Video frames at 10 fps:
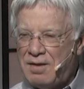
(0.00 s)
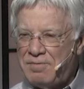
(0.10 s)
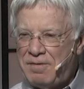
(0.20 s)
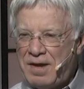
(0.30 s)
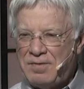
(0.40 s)

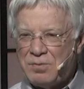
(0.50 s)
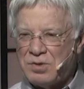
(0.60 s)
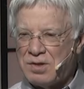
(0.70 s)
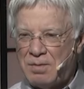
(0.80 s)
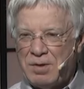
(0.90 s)
faith
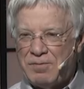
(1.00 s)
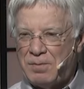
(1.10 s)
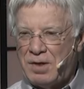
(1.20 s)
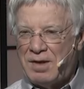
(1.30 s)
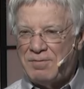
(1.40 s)
was coming
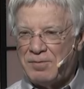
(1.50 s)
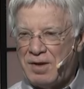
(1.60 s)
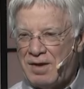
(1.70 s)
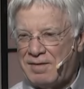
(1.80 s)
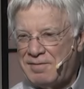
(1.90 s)
from the love of
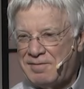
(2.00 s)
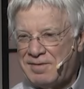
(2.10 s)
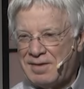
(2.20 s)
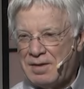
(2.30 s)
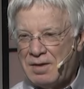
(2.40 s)
God.
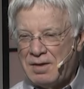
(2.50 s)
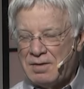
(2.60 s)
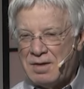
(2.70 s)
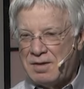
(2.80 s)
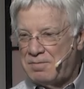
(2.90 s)

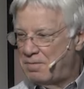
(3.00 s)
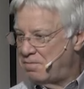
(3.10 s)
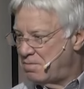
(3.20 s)
And